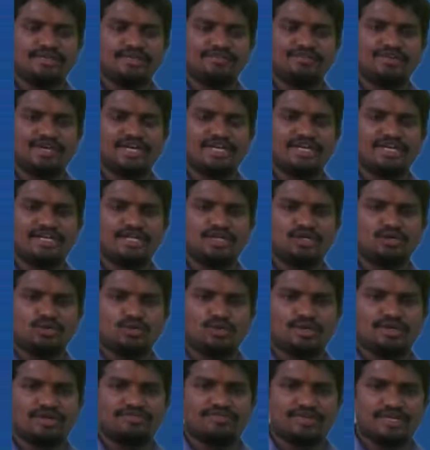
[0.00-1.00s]
divided
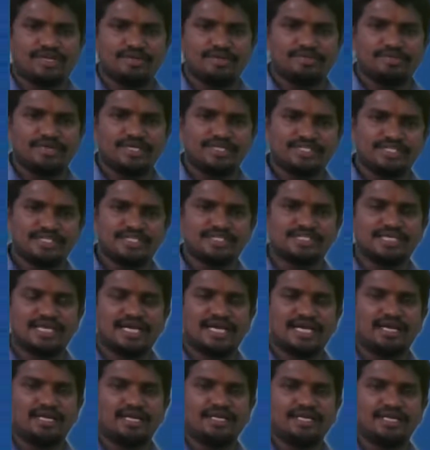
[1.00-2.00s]
into different pieces
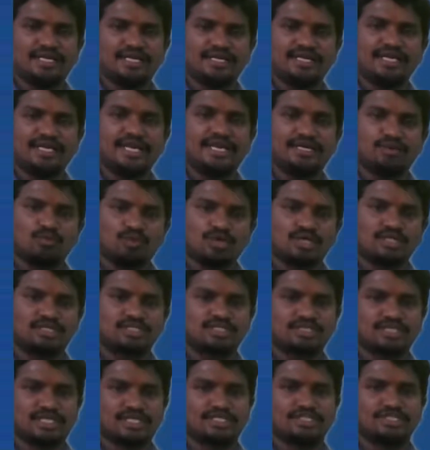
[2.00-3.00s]
in network
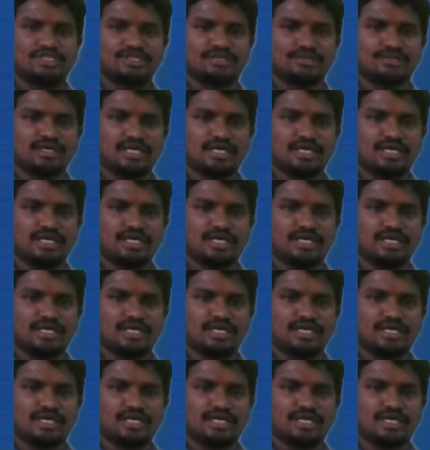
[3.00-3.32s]
structure.